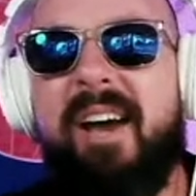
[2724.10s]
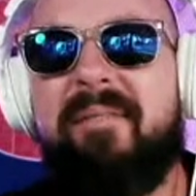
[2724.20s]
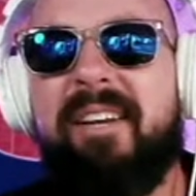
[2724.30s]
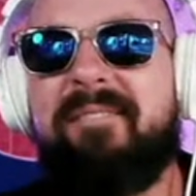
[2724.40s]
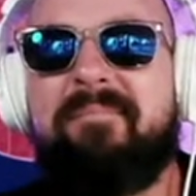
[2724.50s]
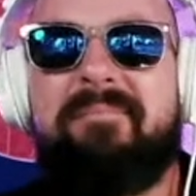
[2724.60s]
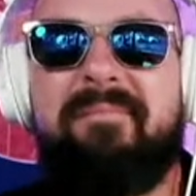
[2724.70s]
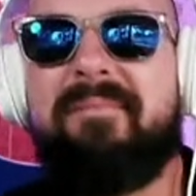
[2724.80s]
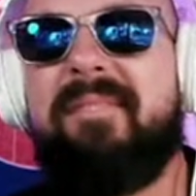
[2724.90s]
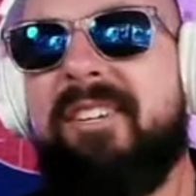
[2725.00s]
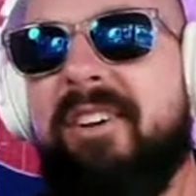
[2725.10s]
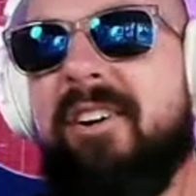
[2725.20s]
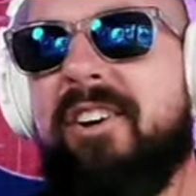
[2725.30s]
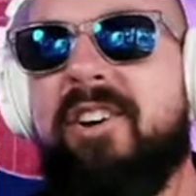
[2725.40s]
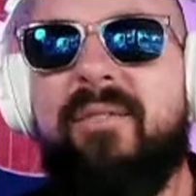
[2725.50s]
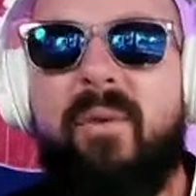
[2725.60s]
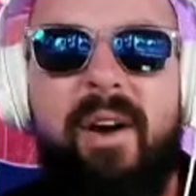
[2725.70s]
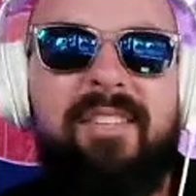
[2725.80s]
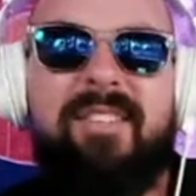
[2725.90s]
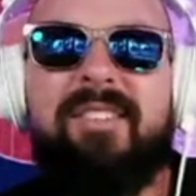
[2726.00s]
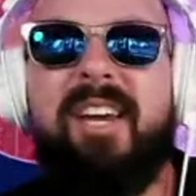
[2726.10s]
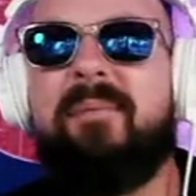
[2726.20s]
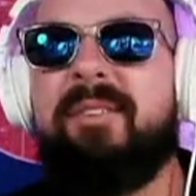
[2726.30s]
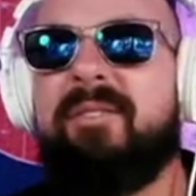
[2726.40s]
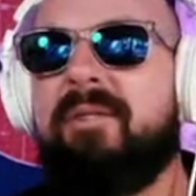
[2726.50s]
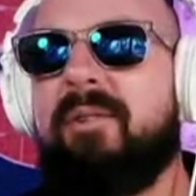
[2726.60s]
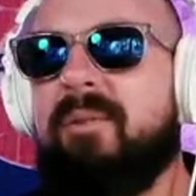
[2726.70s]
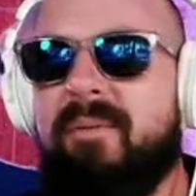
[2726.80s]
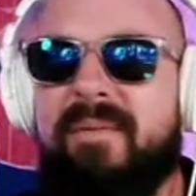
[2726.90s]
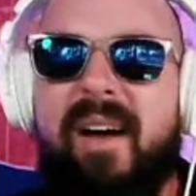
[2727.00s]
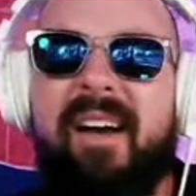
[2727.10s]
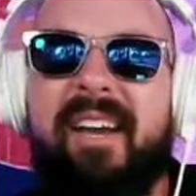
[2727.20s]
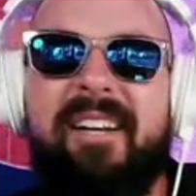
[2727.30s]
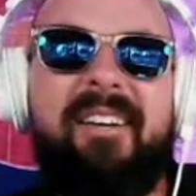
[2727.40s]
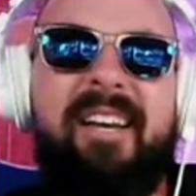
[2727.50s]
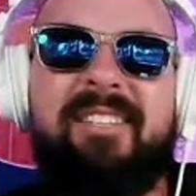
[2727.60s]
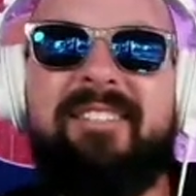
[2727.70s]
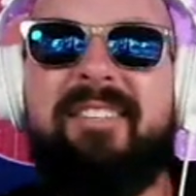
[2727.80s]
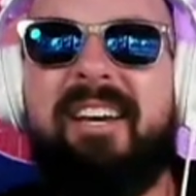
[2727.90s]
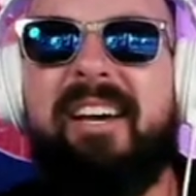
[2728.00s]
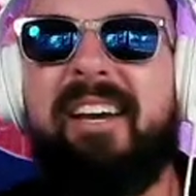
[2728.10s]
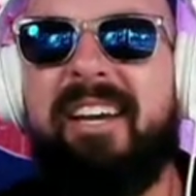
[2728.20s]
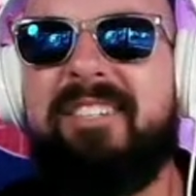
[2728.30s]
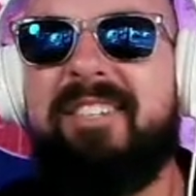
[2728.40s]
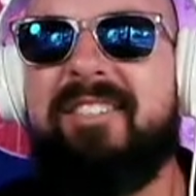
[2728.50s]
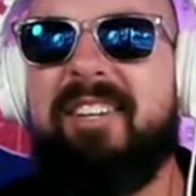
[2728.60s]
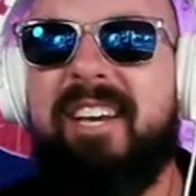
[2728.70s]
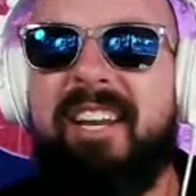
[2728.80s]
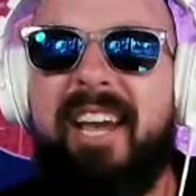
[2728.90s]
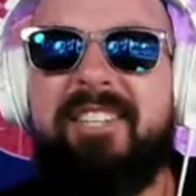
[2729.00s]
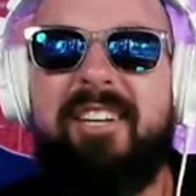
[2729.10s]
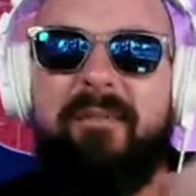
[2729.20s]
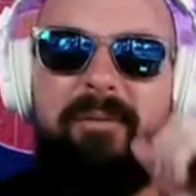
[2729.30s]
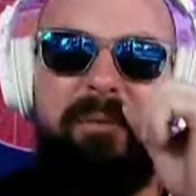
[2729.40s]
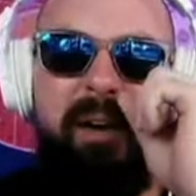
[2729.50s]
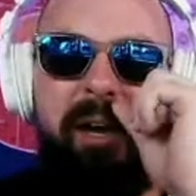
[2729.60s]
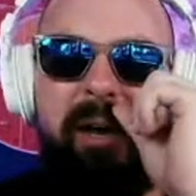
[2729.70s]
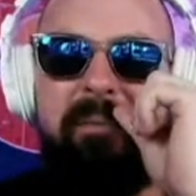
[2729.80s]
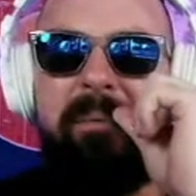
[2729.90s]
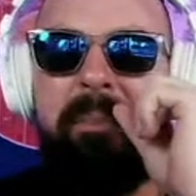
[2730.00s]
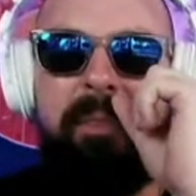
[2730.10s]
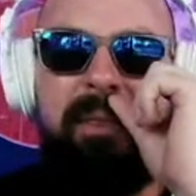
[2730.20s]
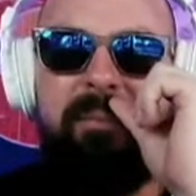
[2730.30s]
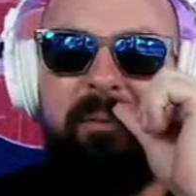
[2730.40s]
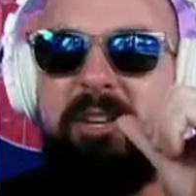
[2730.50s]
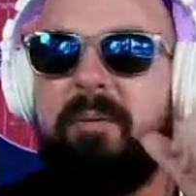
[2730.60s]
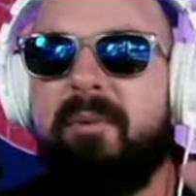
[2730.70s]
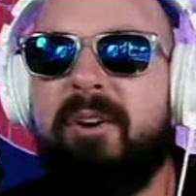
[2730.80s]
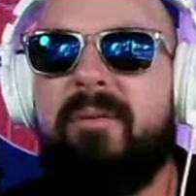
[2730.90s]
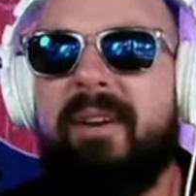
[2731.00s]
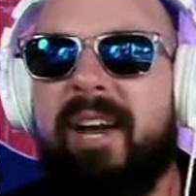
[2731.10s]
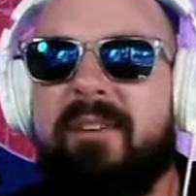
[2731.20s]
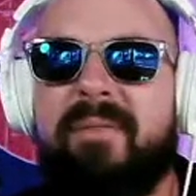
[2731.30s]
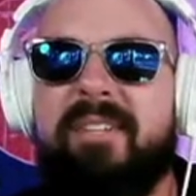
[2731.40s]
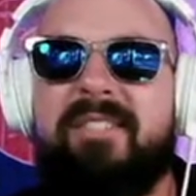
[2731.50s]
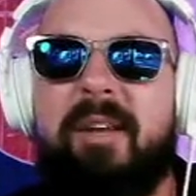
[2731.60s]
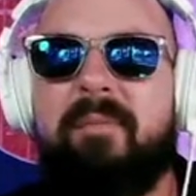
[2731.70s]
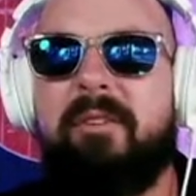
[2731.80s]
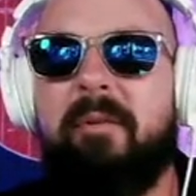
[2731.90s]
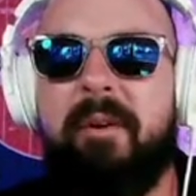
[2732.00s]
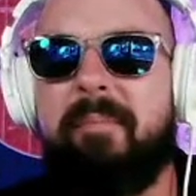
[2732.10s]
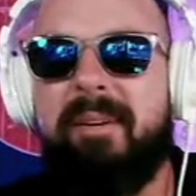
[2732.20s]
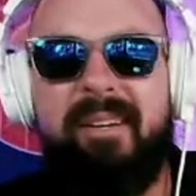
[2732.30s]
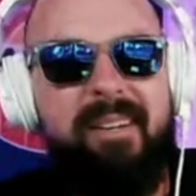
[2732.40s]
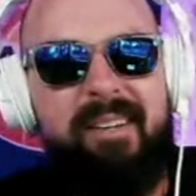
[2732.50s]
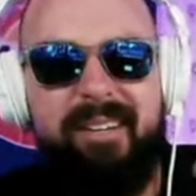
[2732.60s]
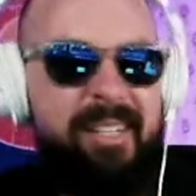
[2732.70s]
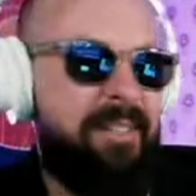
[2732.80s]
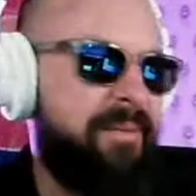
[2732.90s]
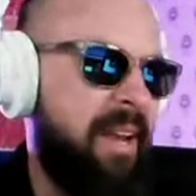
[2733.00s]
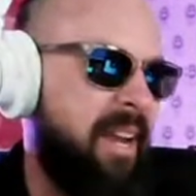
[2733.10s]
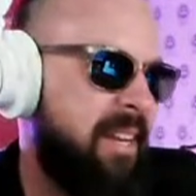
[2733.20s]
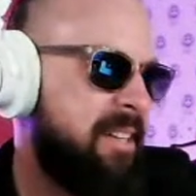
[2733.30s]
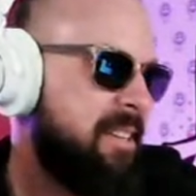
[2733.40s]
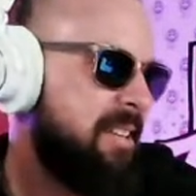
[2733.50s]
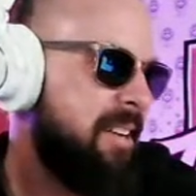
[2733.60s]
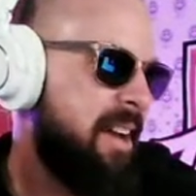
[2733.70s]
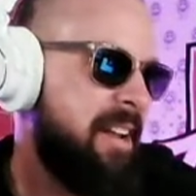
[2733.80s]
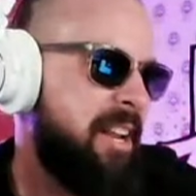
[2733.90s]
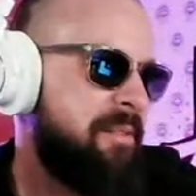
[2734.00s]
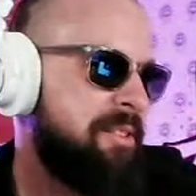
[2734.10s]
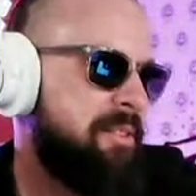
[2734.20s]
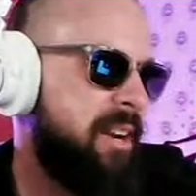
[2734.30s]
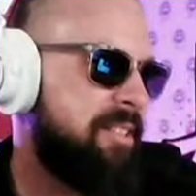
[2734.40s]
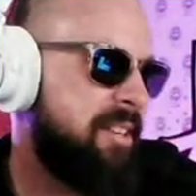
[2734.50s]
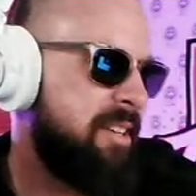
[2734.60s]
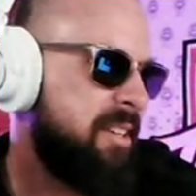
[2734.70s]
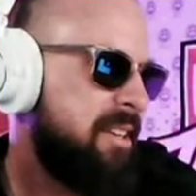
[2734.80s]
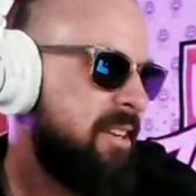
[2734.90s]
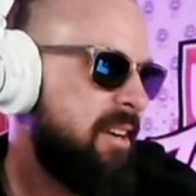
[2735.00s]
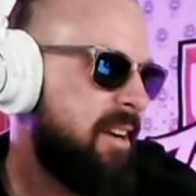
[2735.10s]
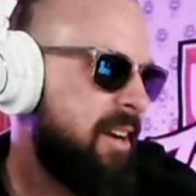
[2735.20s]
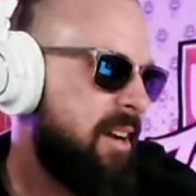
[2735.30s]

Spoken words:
Well, I mean, your voice is coming through fine. It's just a connection of when you move, it kind of freezes up a little bit, but it's fine. I'm not even stressing it.